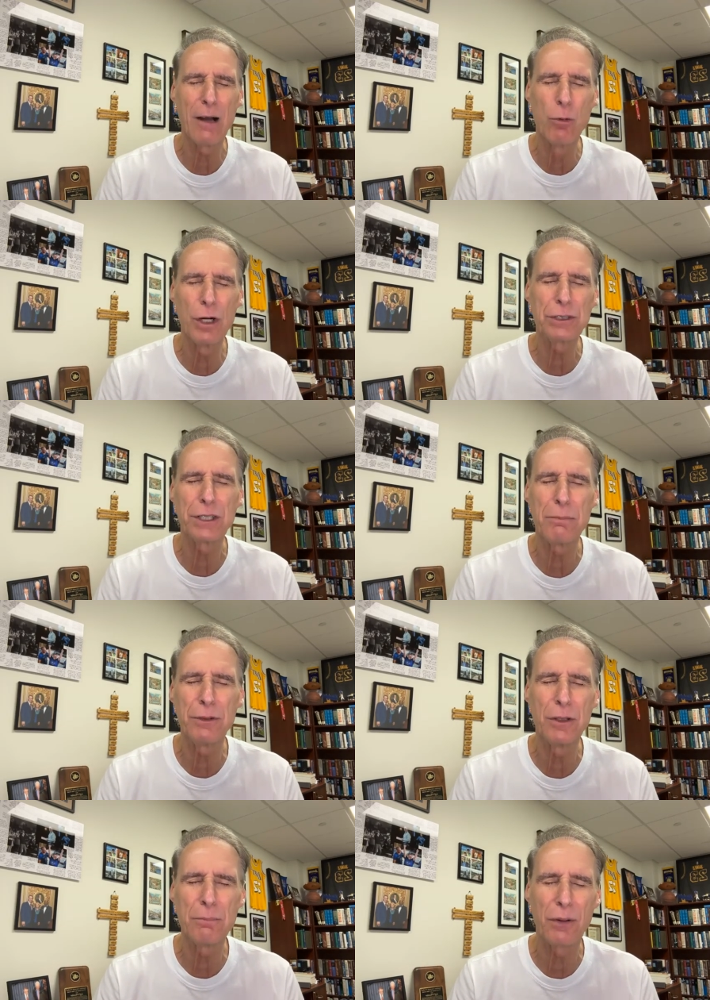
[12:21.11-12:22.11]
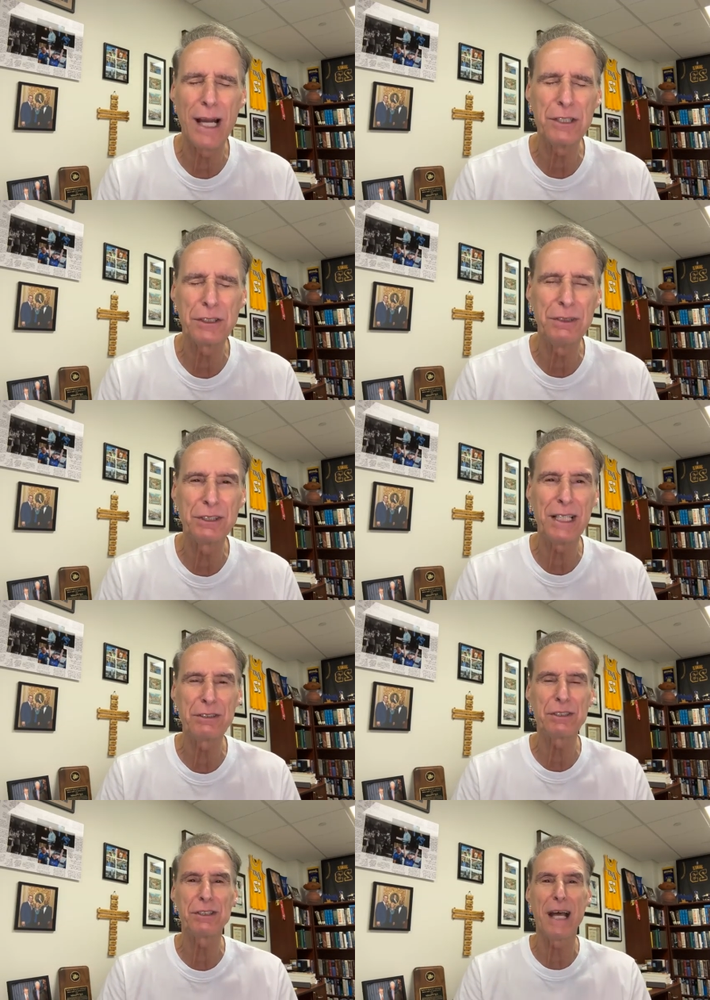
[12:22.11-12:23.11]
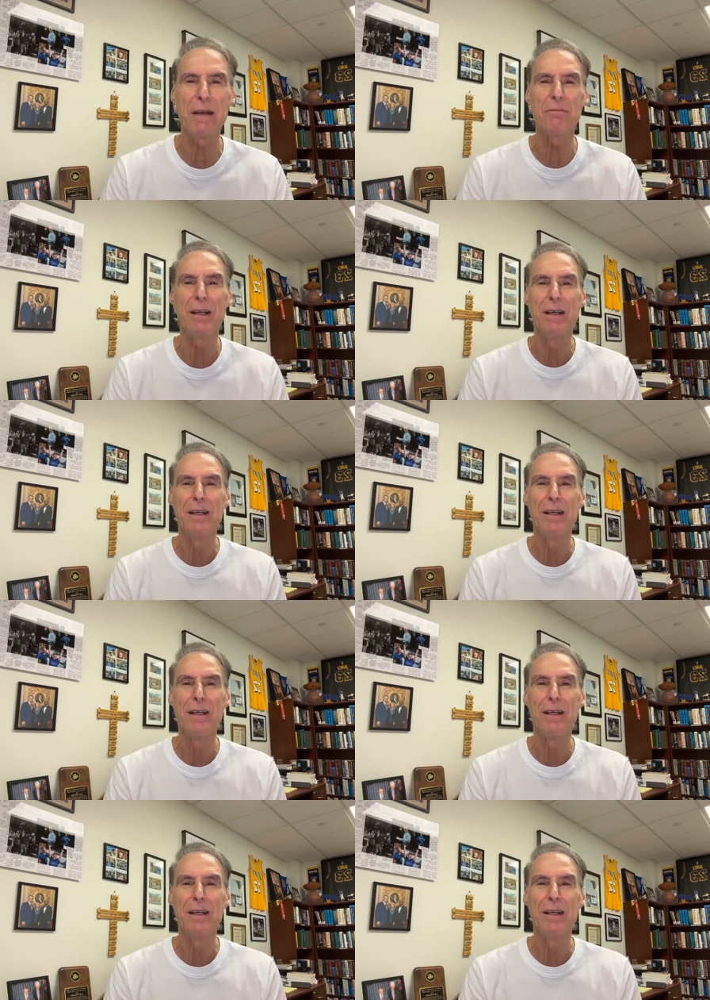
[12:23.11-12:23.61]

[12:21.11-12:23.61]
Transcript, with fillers: I worship you and praise you in Jesus' name.